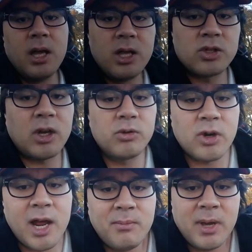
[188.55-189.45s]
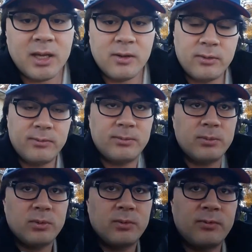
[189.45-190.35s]
So I'll try and make a
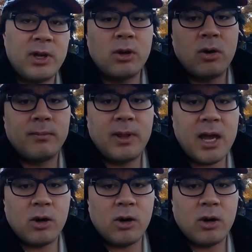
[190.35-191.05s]
video of that